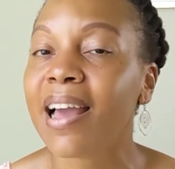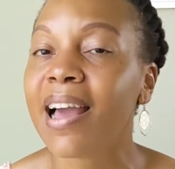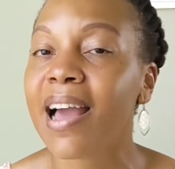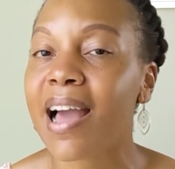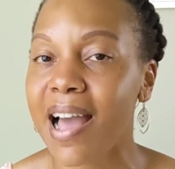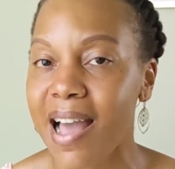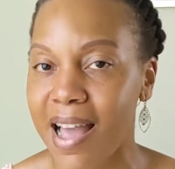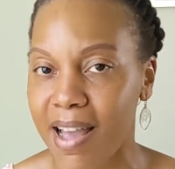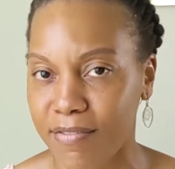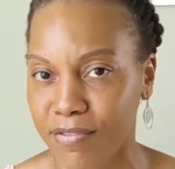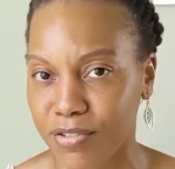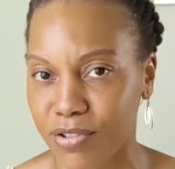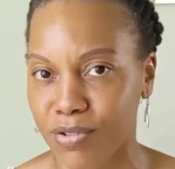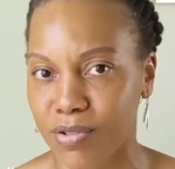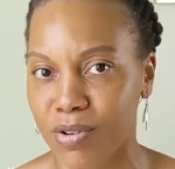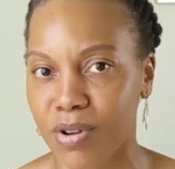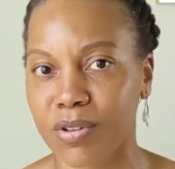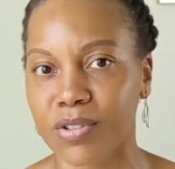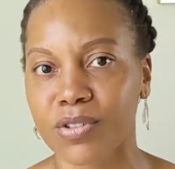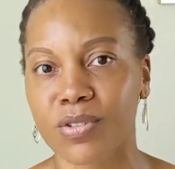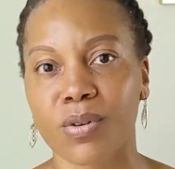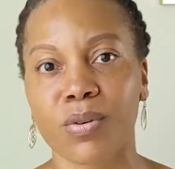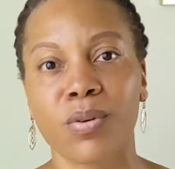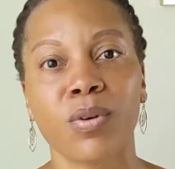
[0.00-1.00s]
after all.
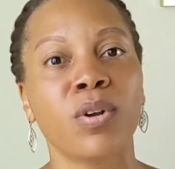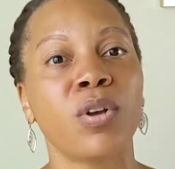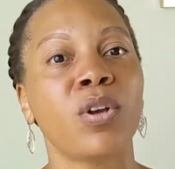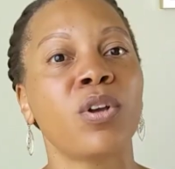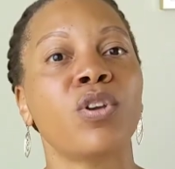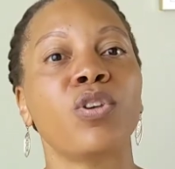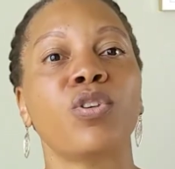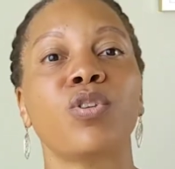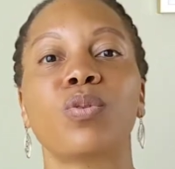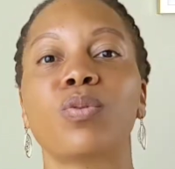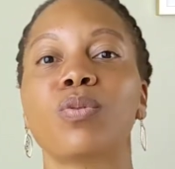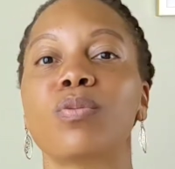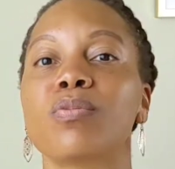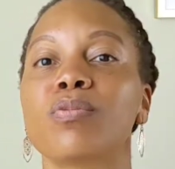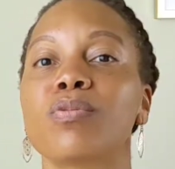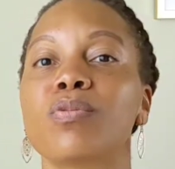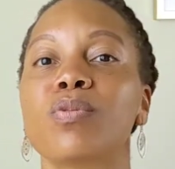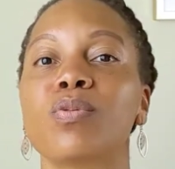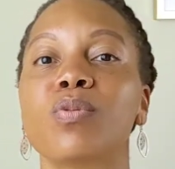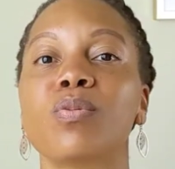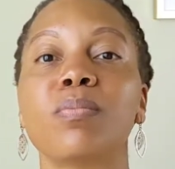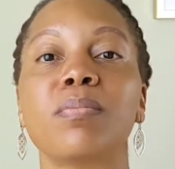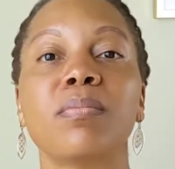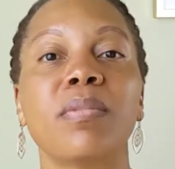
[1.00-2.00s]
So you'll
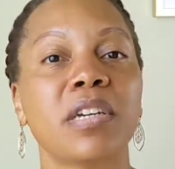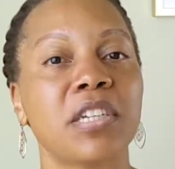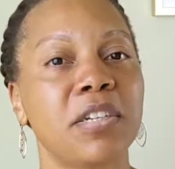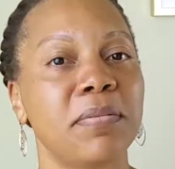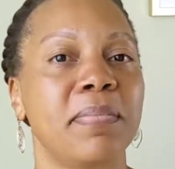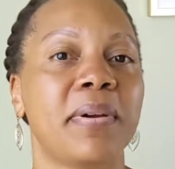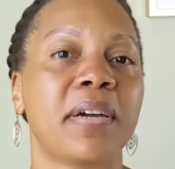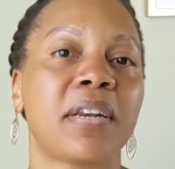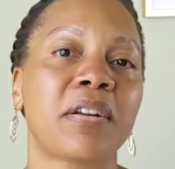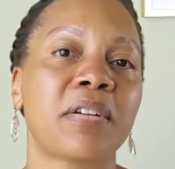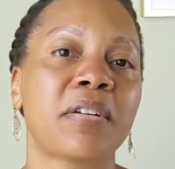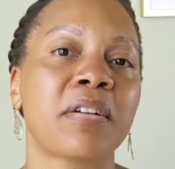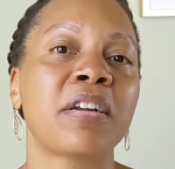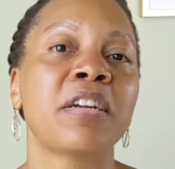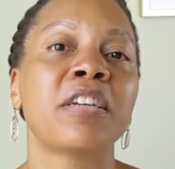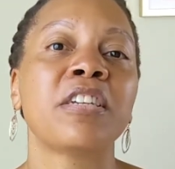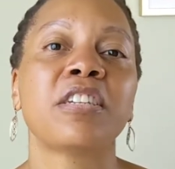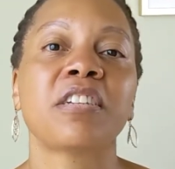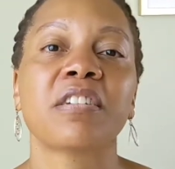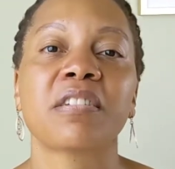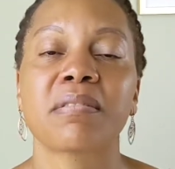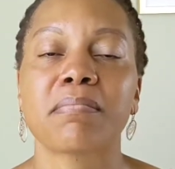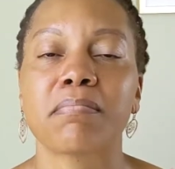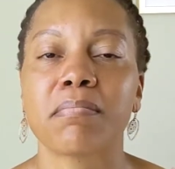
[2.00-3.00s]
do much better
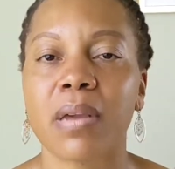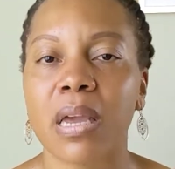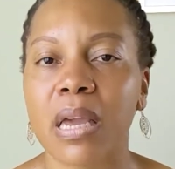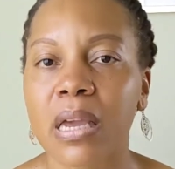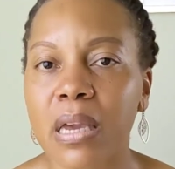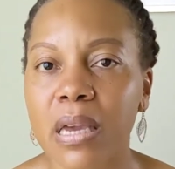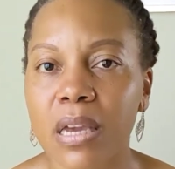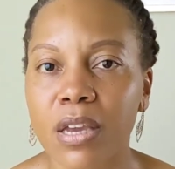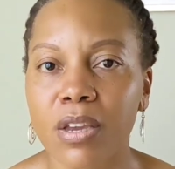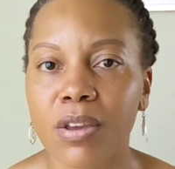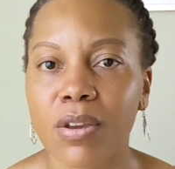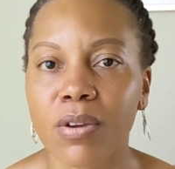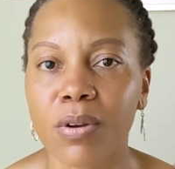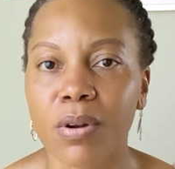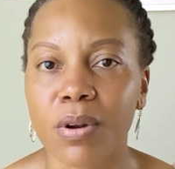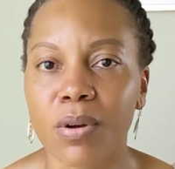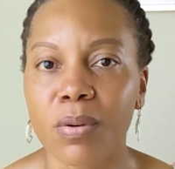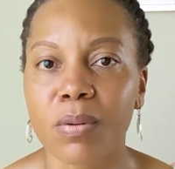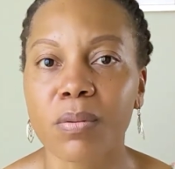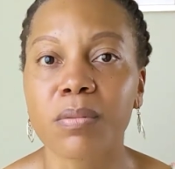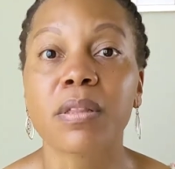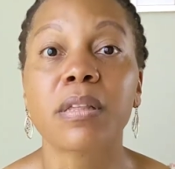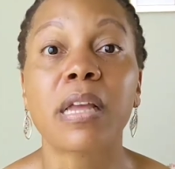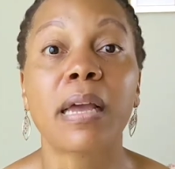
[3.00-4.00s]
just making your own,